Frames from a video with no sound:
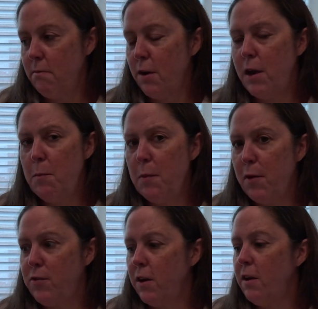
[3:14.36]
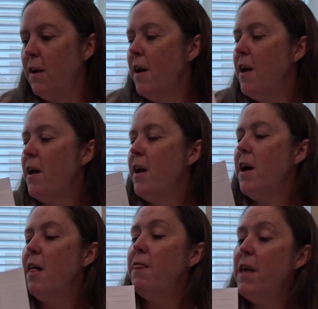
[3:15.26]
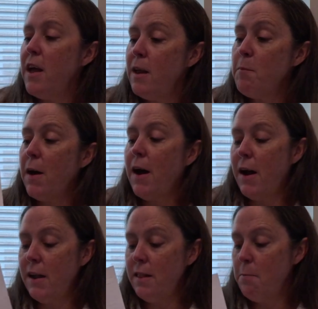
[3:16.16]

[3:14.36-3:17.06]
I'll keep you posted. Then behind